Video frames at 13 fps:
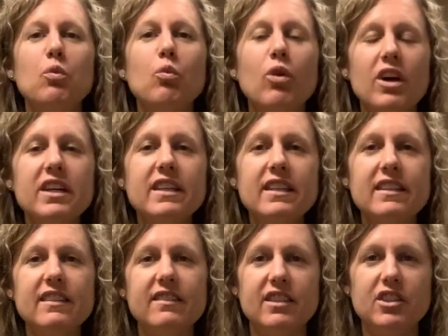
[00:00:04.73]
We're going
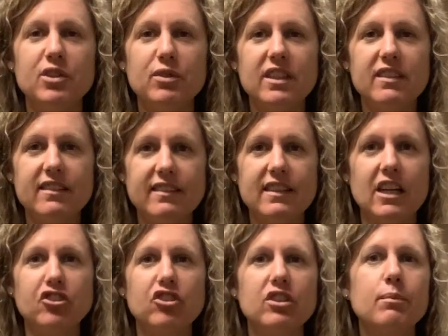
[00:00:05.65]
to continue our
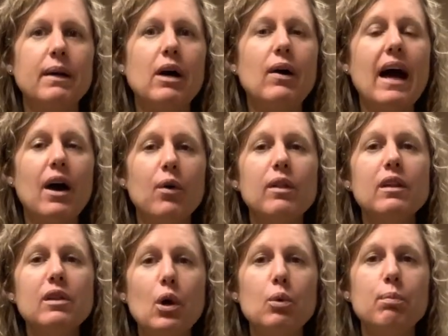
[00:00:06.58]
discussion about how the
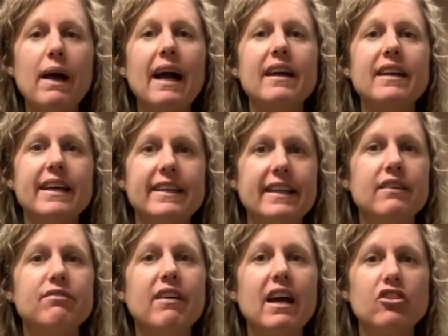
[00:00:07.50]
low back can
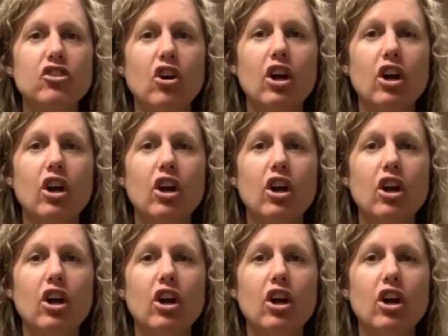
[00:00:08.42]
affect